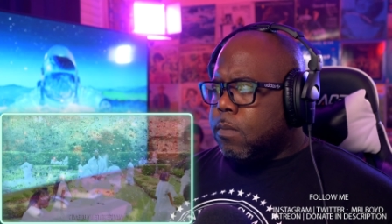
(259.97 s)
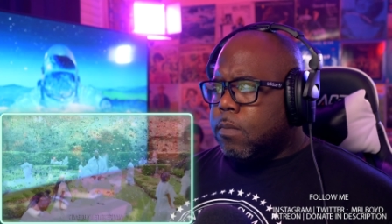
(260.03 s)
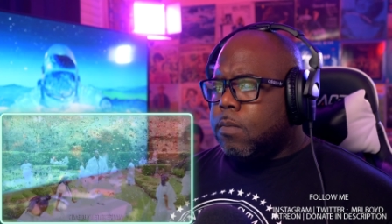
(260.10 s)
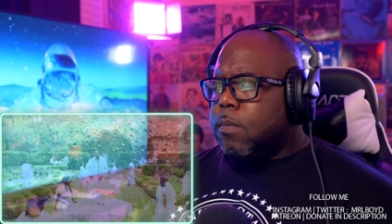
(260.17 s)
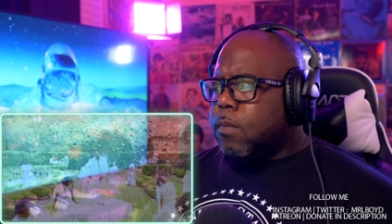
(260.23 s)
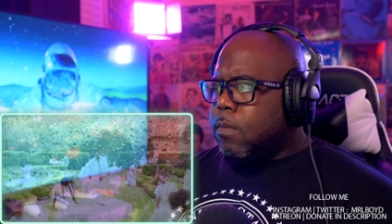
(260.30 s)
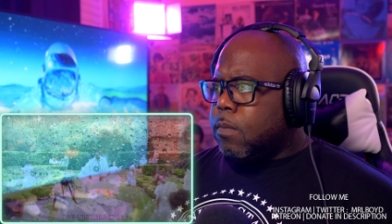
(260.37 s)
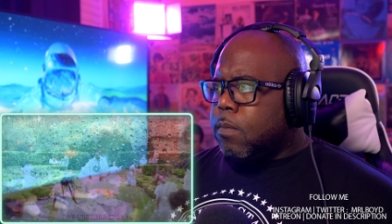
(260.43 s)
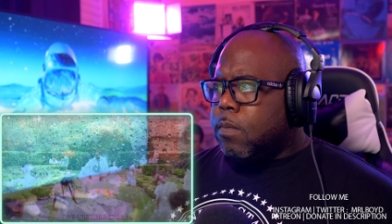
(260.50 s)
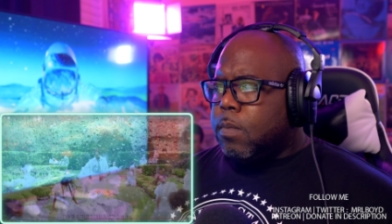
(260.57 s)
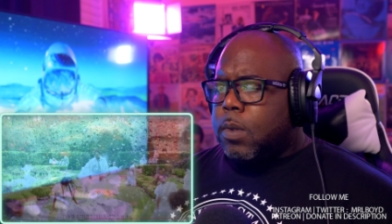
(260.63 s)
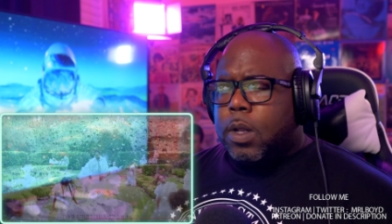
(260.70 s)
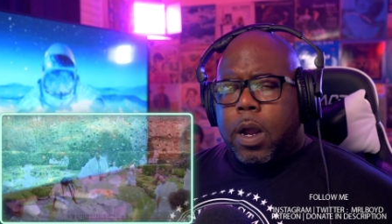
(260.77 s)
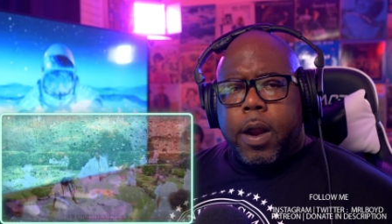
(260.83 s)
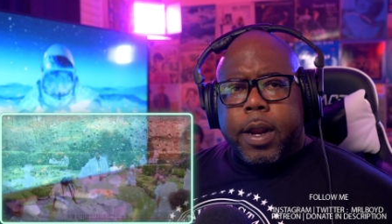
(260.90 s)
dreams.
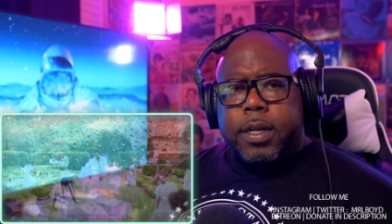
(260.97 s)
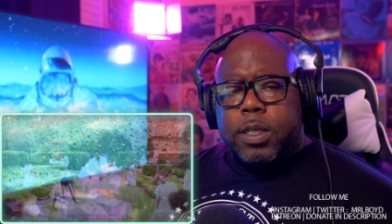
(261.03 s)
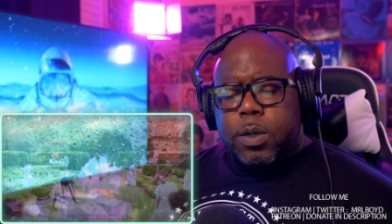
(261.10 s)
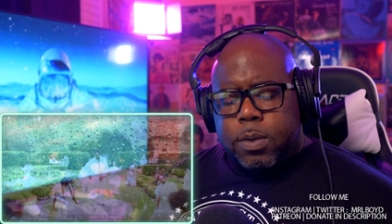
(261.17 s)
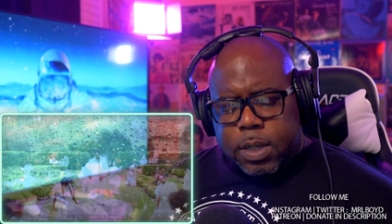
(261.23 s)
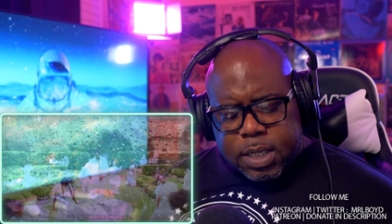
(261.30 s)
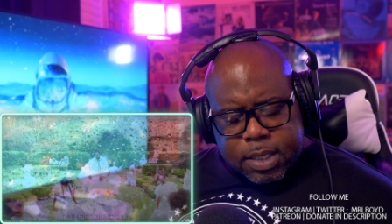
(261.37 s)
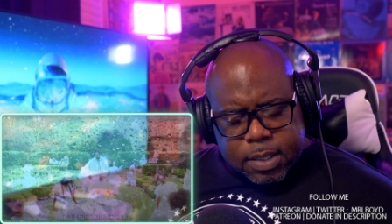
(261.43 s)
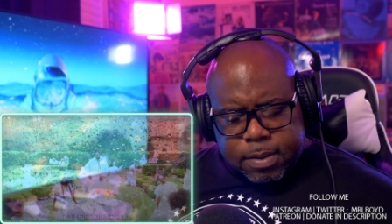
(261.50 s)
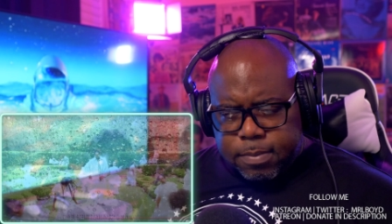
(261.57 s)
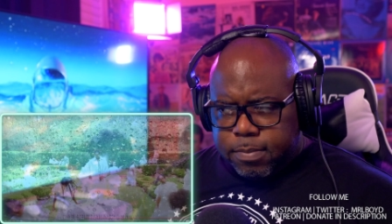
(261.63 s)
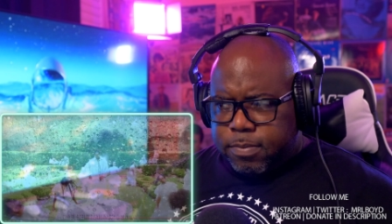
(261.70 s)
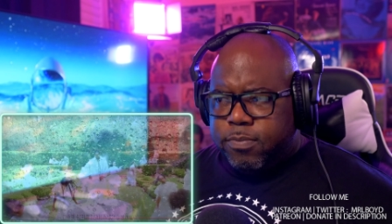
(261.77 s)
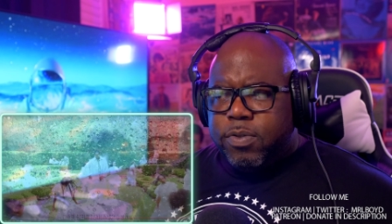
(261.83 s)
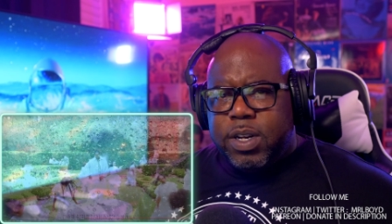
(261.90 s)
All right, so listen,
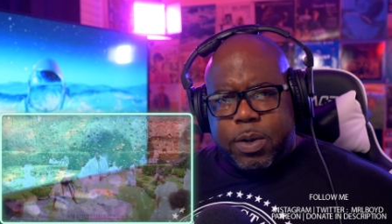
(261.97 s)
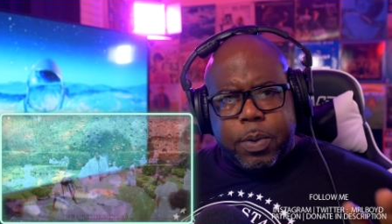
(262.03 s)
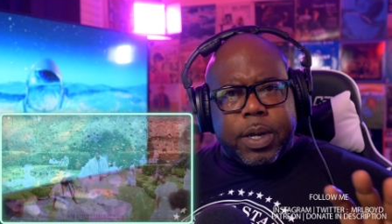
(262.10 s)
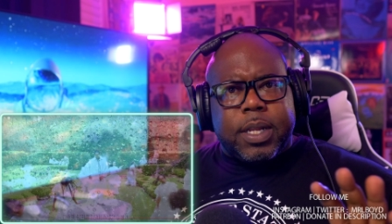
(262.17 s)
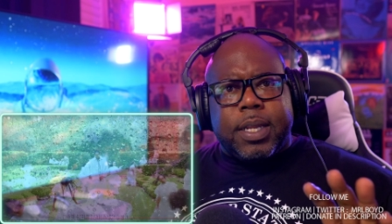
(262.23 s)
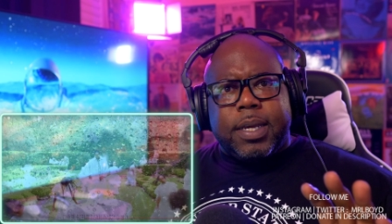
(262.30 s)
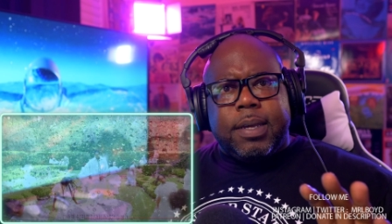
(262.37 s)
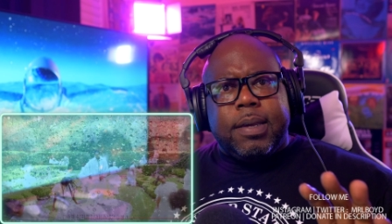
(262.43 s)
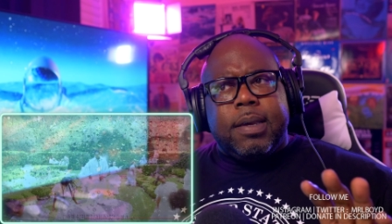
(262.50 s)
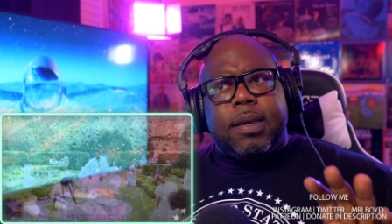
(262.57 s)
really quickly.